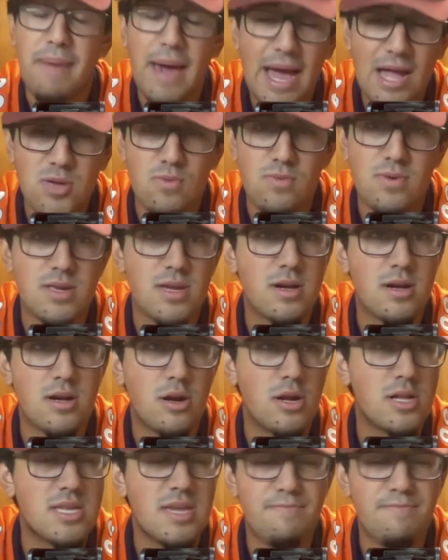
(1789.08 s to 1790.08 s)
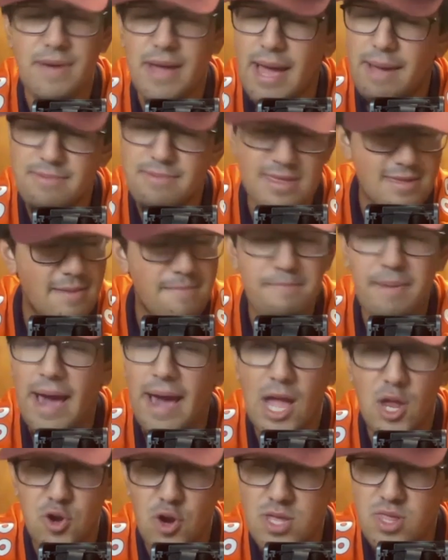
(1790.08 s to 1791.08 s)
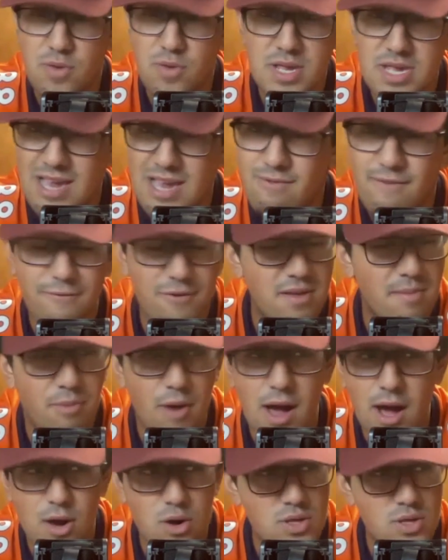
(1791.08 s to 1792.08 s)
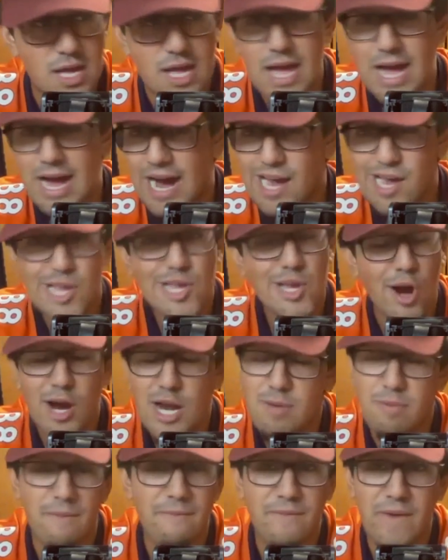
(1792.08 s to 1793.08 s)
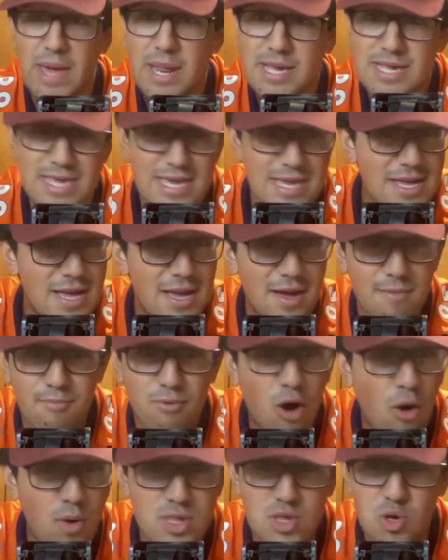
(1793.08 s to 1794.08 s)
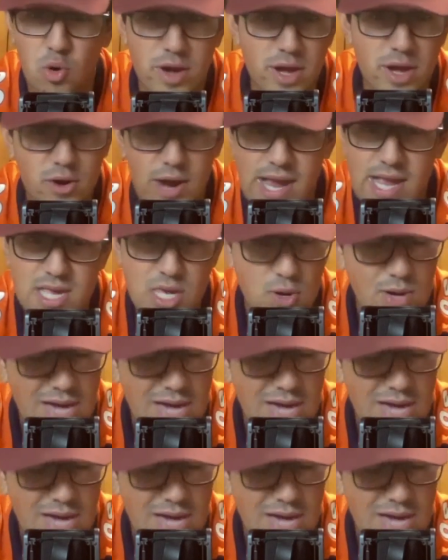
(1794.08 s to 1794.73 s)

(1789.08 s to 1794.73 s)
Pat was it Kirk Tim, Tim Patrick, the receiver for the Broncos. I started him on fantasy. Bro was going crazy.